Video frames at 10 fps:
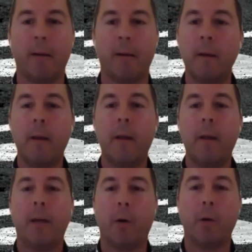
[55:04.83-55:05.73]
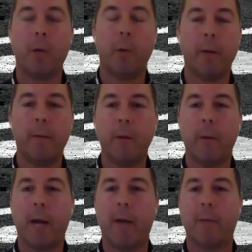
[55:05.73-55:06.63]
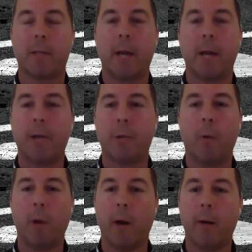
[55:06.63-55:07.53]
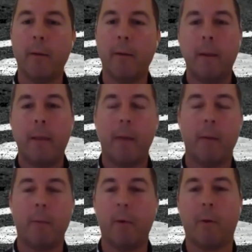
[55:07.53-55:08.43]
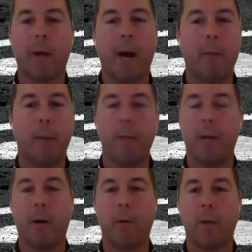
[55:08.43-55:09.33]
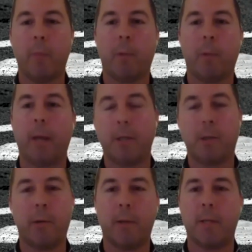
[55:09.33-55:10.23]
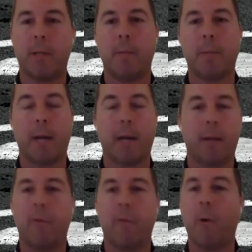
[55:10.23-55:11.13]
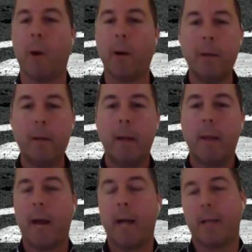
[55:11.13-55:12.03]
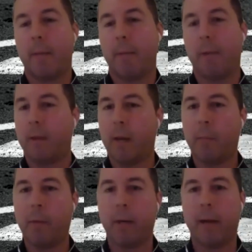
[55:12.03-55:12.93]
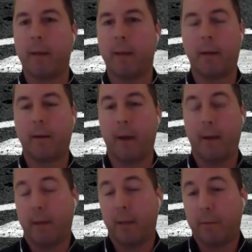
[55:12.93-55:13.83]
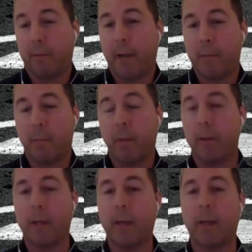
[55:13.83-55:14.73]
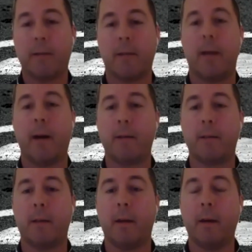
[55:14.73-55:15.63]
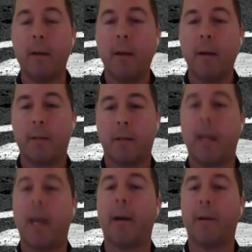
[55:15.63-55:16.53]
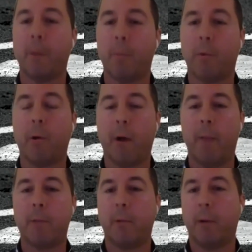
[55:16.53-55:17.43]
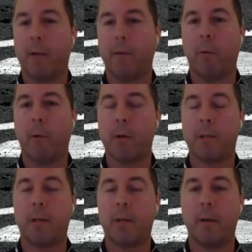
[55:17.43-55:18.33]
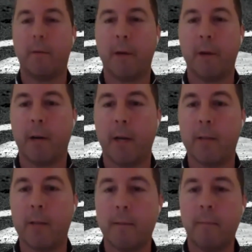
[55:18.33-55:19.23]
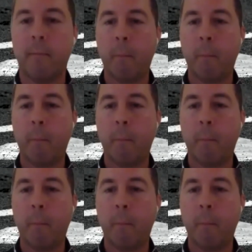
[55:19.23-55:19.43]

and then you know you would you would have a schedule where they would move around. Maybe you're only playing two of the teams out of the four, that type of thing. But I think I think the flexibility is there to to cater the program to whatever works to for your needs.